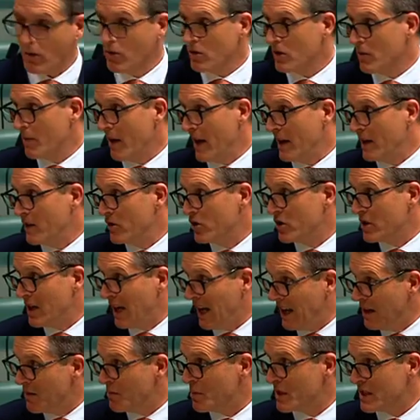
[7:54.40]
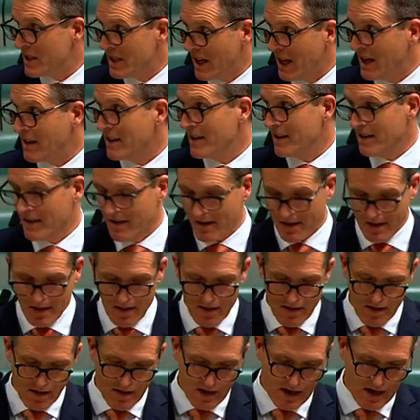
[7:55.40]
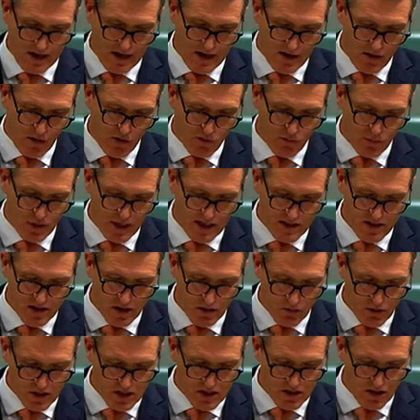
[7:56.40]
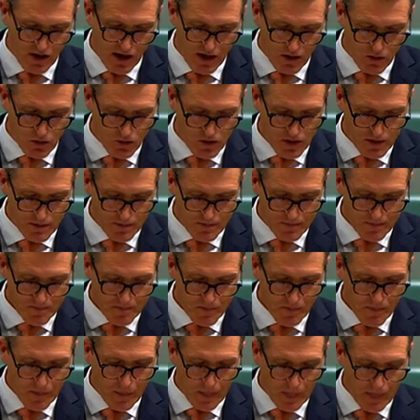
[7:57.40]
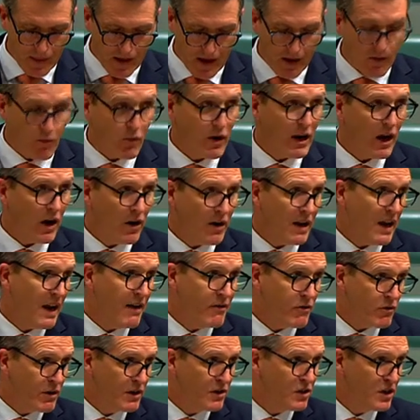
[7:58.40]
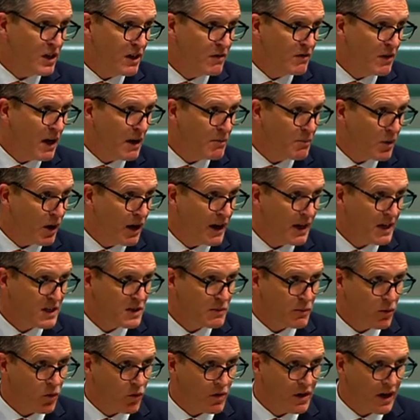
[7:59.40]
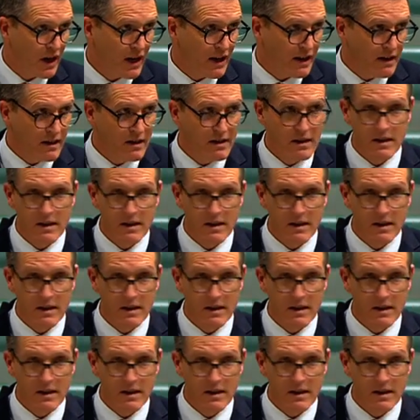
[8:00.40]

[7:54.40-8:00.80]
to manage 10% of plastic recycled, and we only ever achieve that by exporting